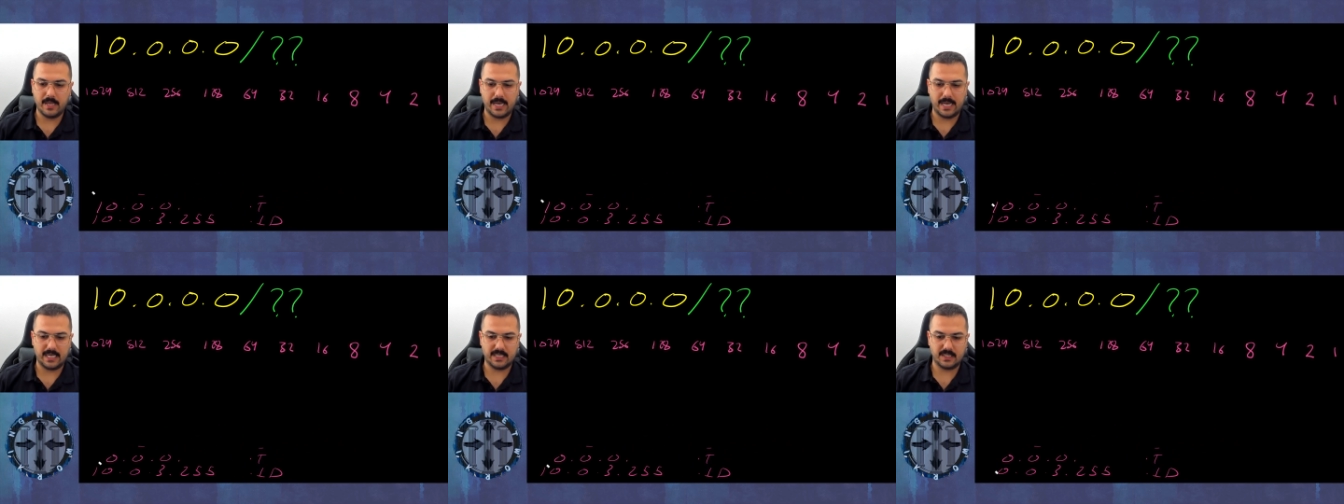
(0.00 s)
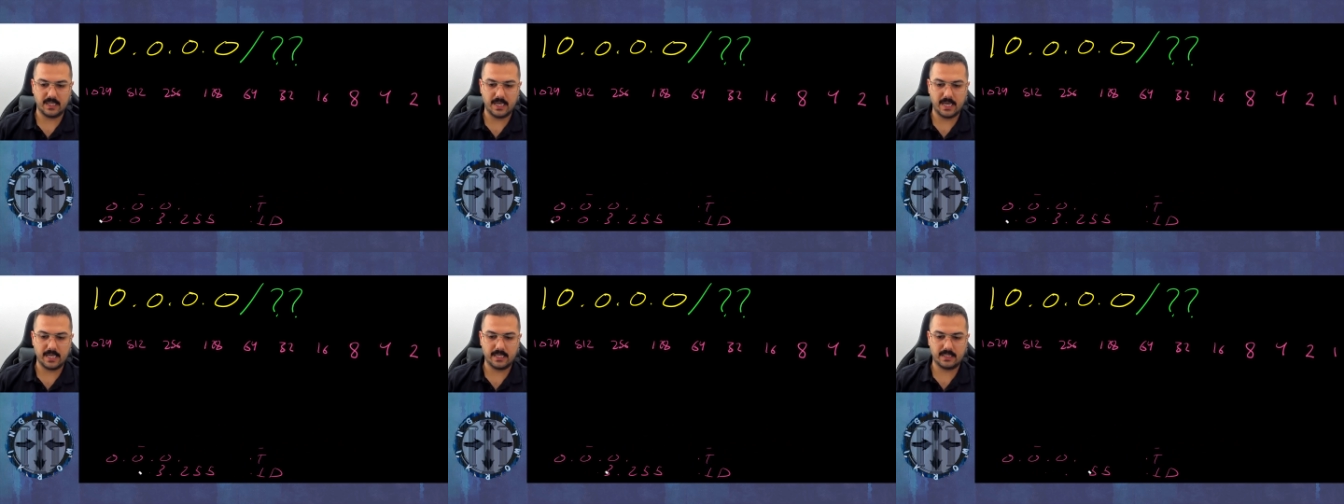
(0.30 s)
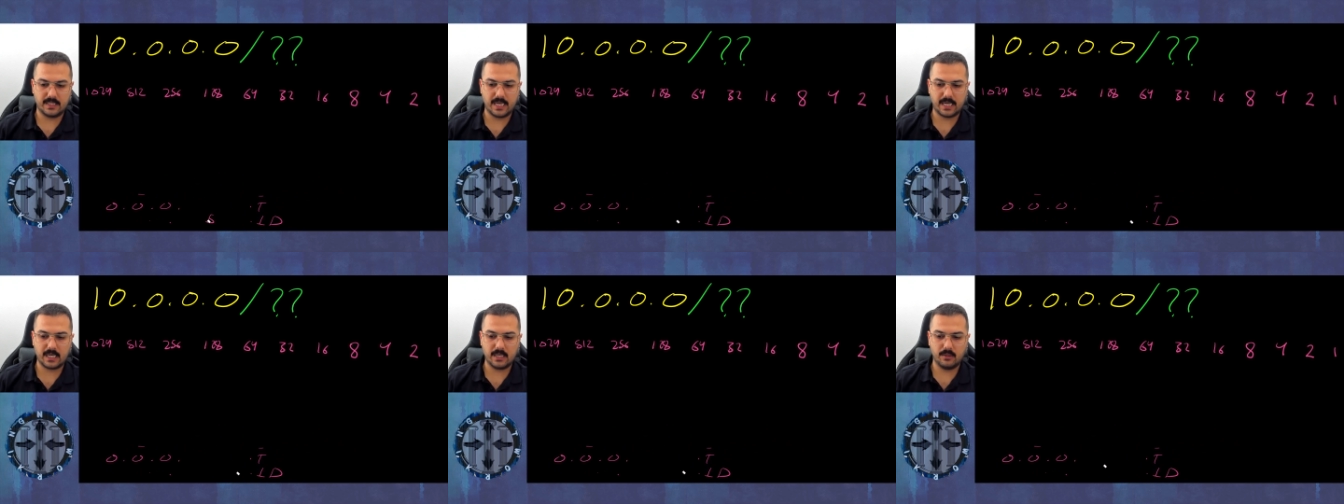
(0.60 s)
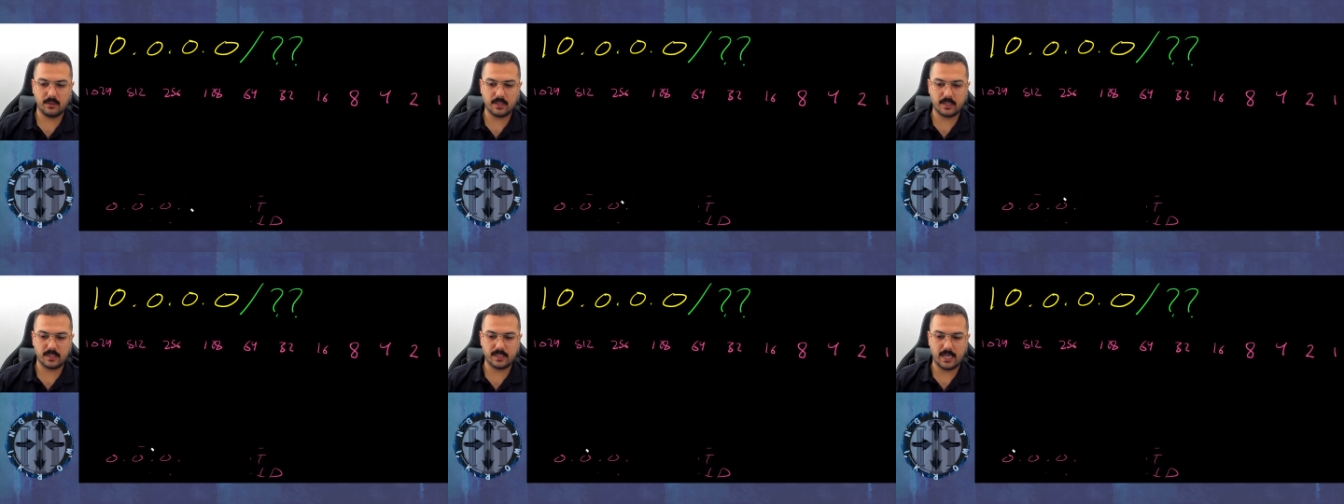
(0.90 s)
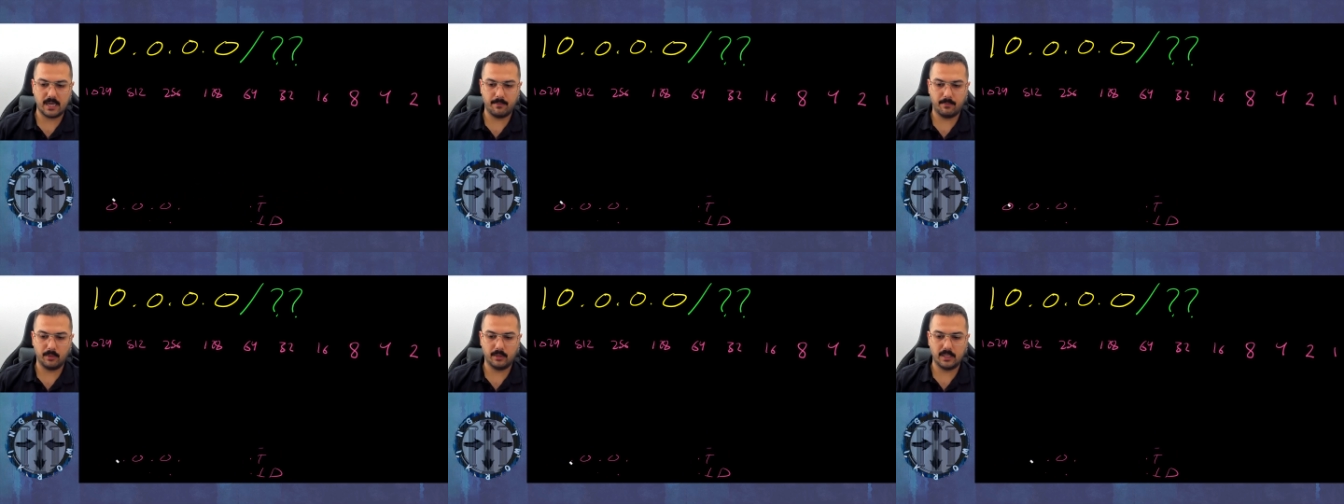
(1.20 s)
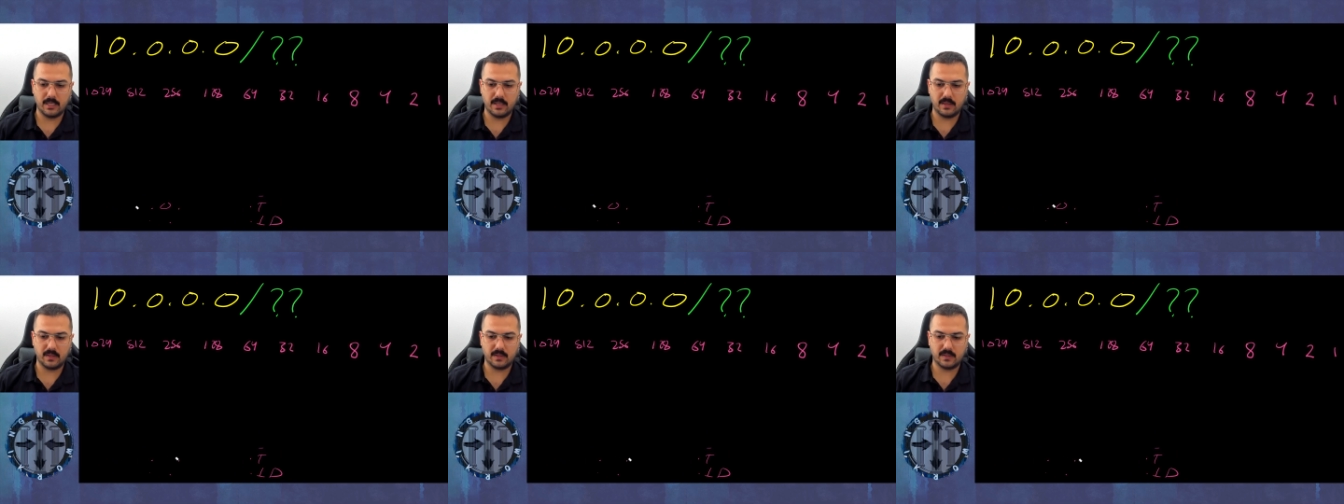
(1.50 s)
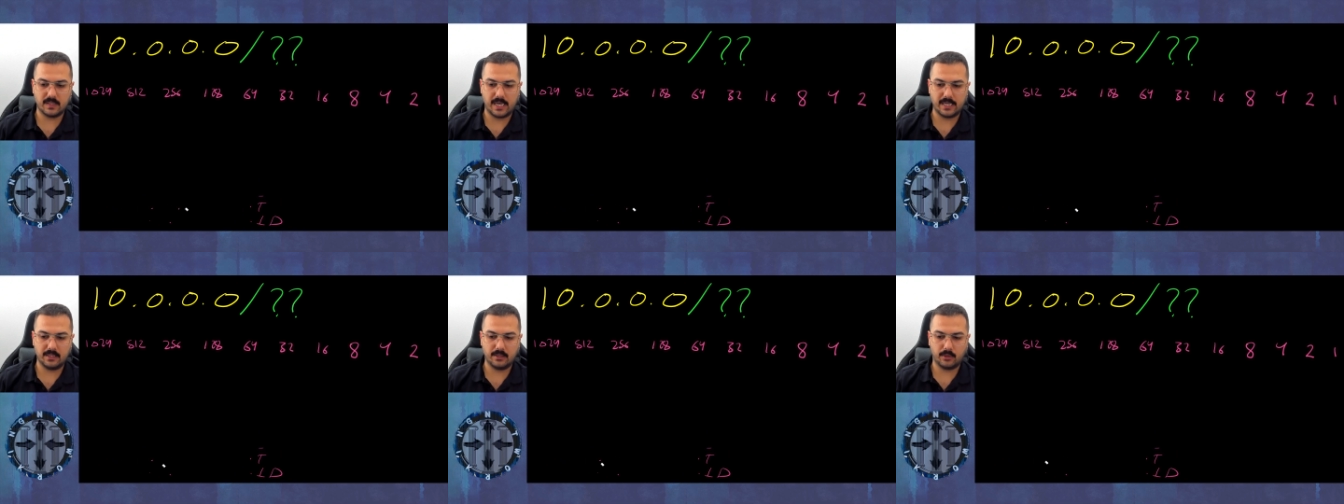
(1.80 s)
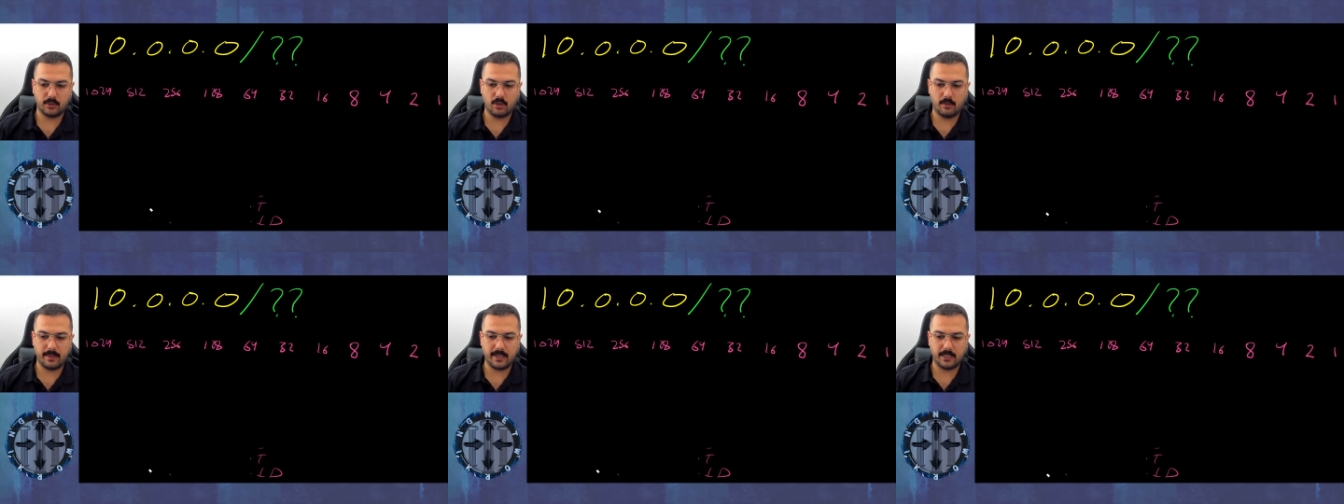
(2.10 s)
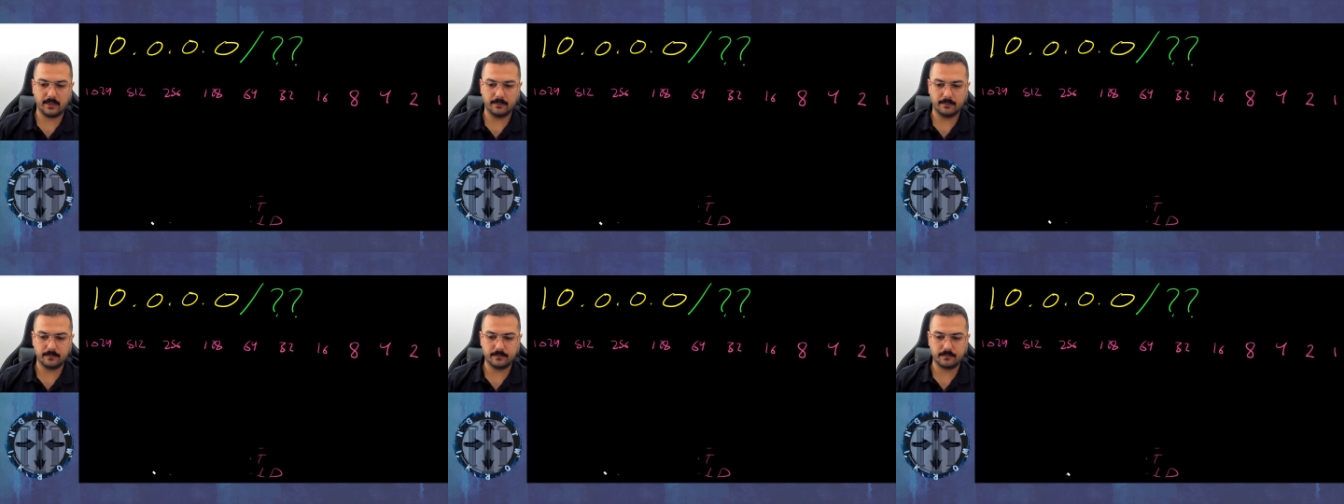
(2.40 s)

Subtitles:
as a second example in the CIDR domain.